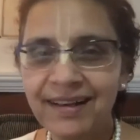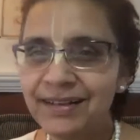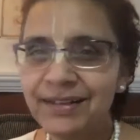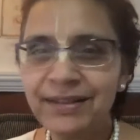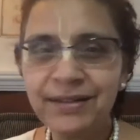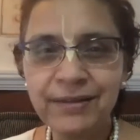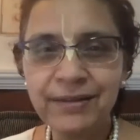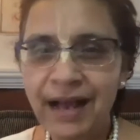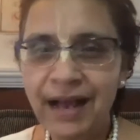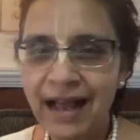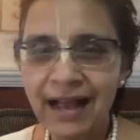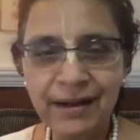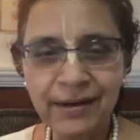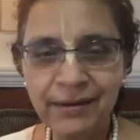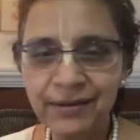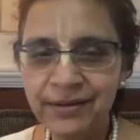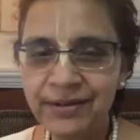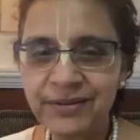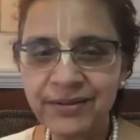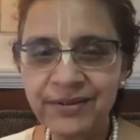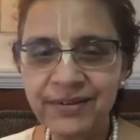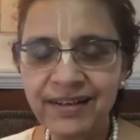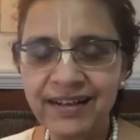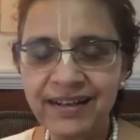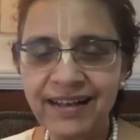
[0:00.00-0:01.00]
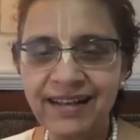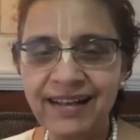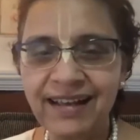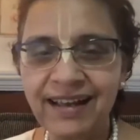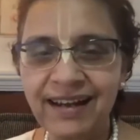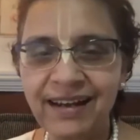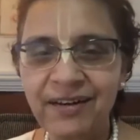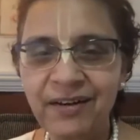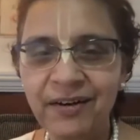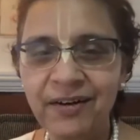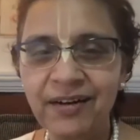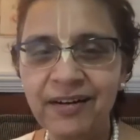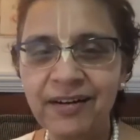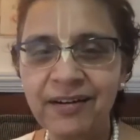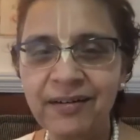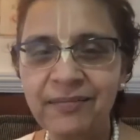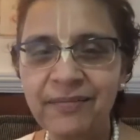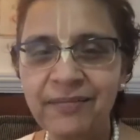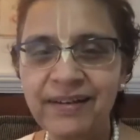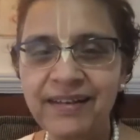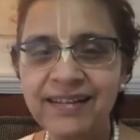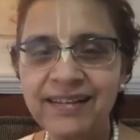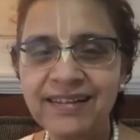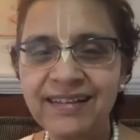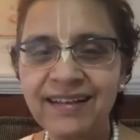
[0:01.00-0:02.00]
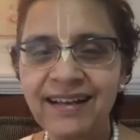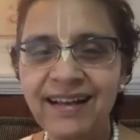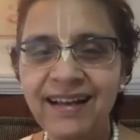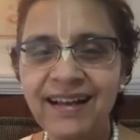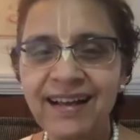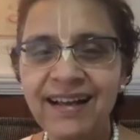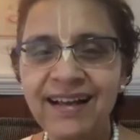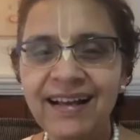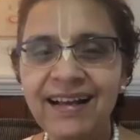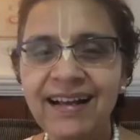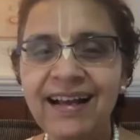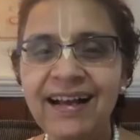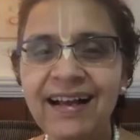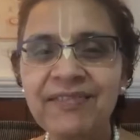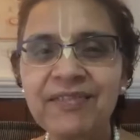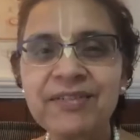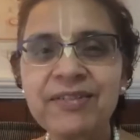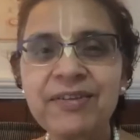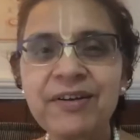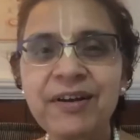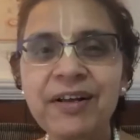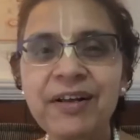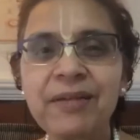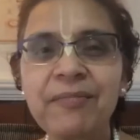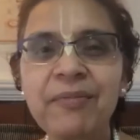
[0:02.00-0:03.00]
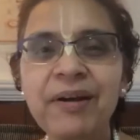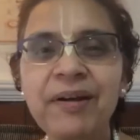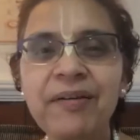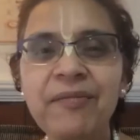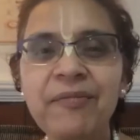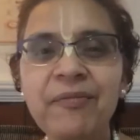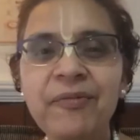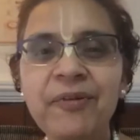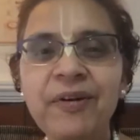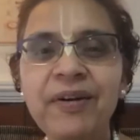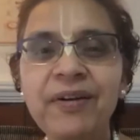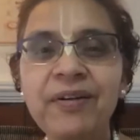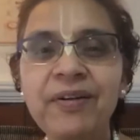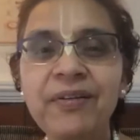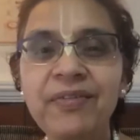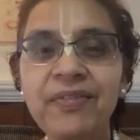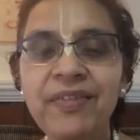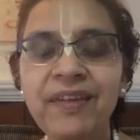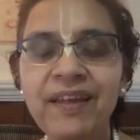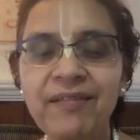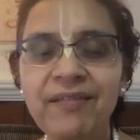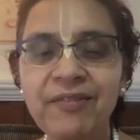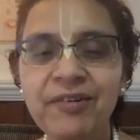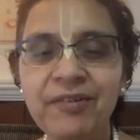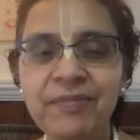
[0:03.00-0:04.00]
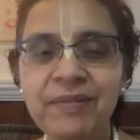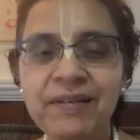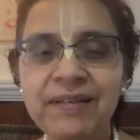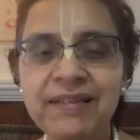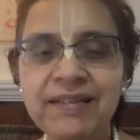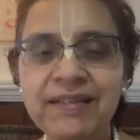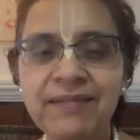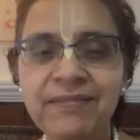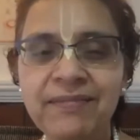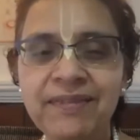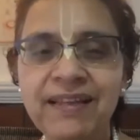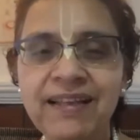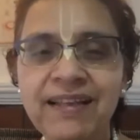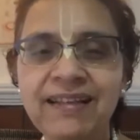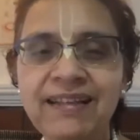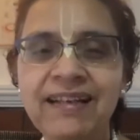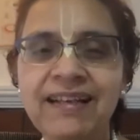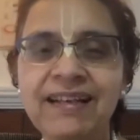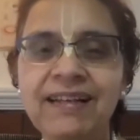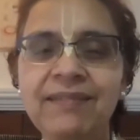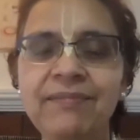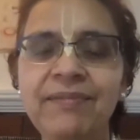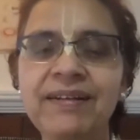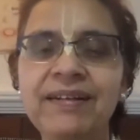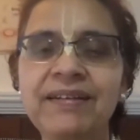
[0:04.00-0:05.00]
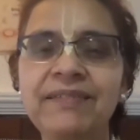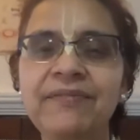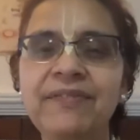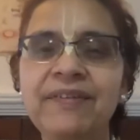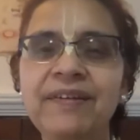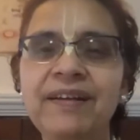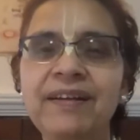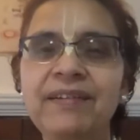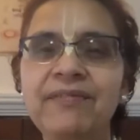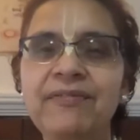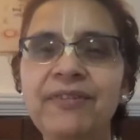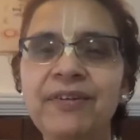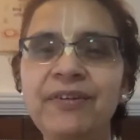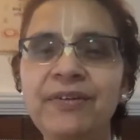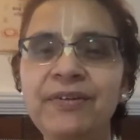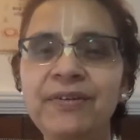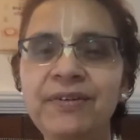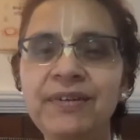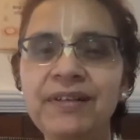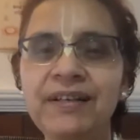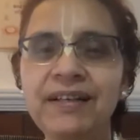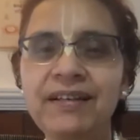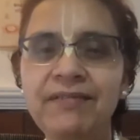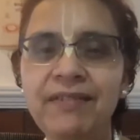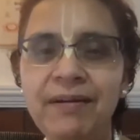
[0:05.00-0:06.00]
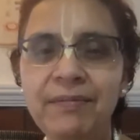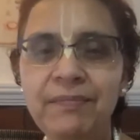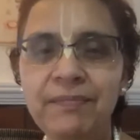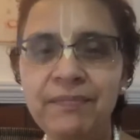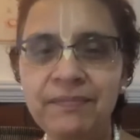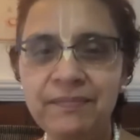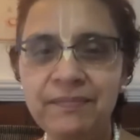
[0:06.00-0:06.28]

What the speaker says: You, I know you don't take alcohol or meat. I was talking about what do you think would be something that will be difficult for you to give up?